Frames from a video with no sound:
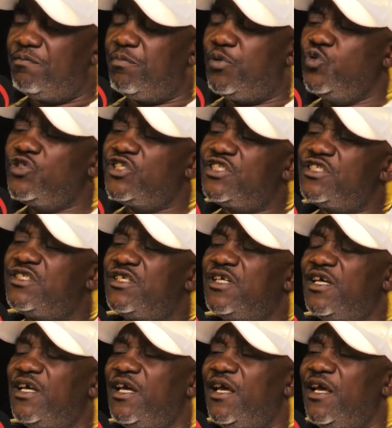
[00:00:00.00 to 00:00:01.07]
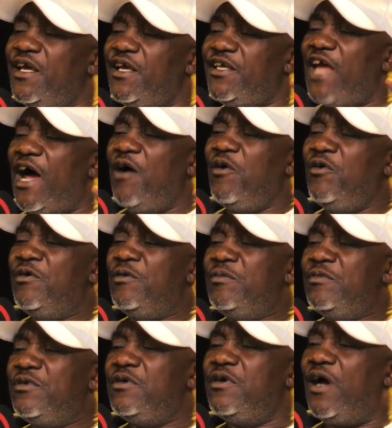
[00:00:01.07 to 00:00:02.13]
put young
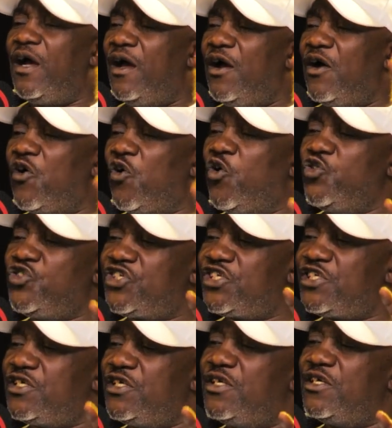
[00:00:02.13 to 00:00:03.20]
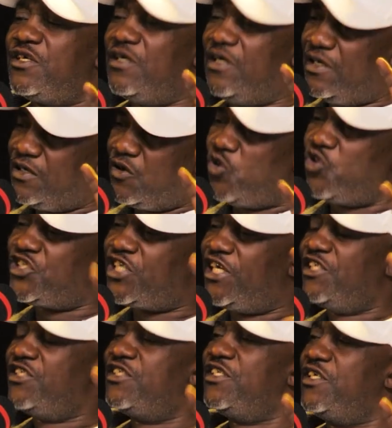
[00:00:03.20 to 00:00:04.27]

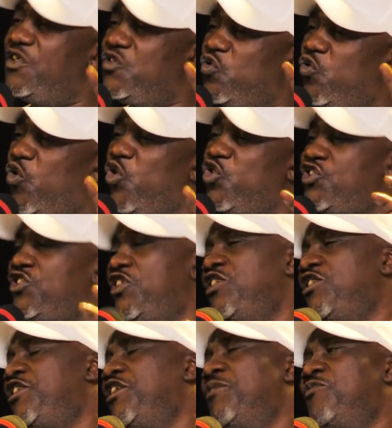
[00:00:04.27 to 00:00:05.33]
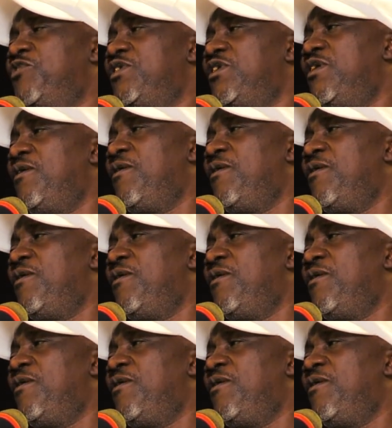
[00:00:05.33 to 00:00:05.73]
coaches to coach these teams.